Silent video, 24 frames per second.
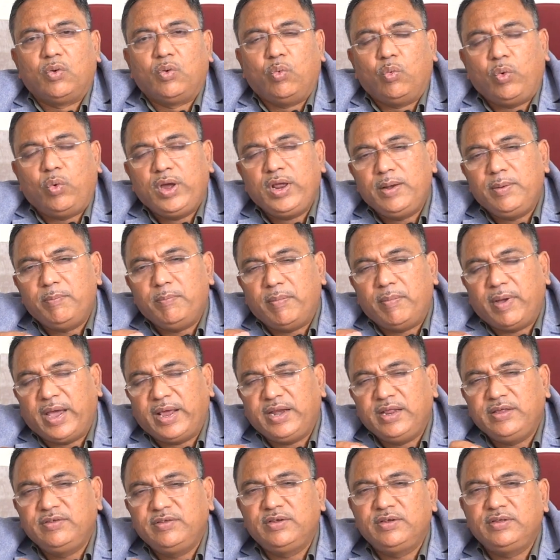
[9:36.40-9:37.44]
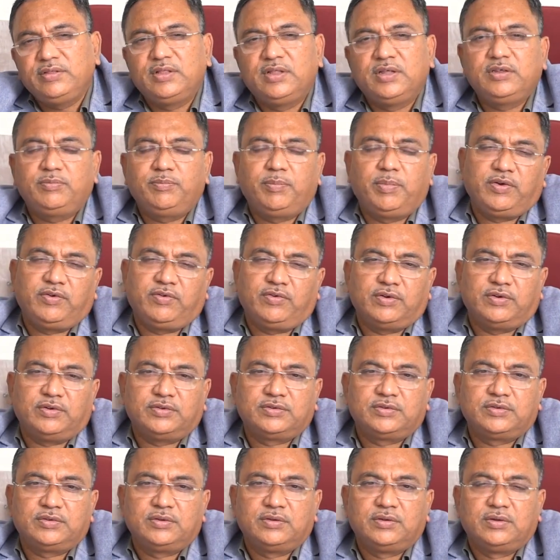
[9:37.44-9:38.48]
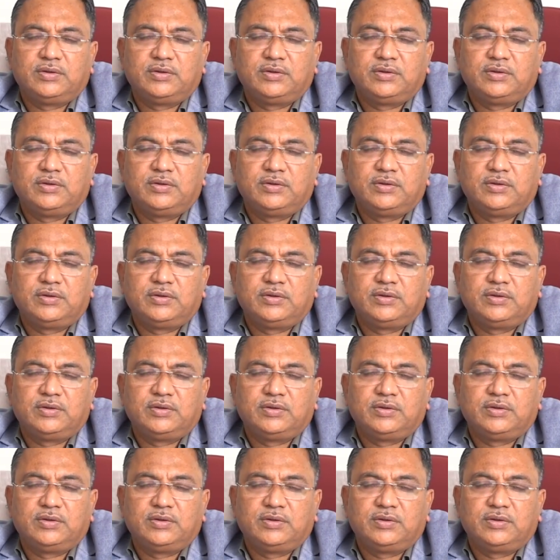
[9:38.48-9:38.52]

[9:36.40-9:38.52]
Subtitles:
While managing these patients,